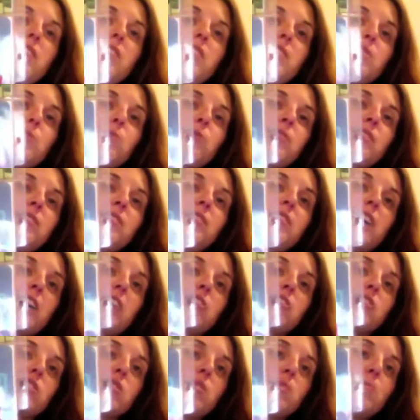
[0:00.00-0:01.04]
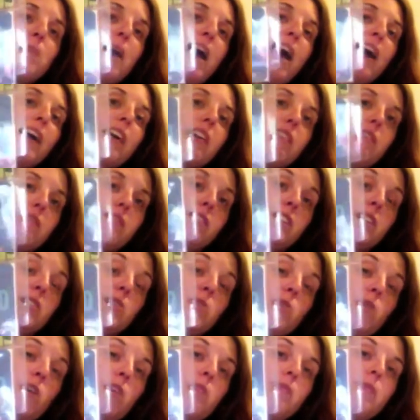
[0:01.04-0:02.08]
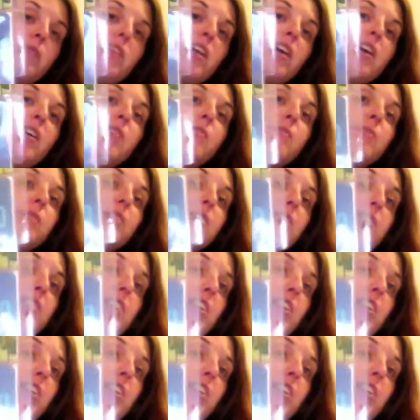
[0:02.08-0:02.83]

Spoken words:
one is actually the back of this one, because I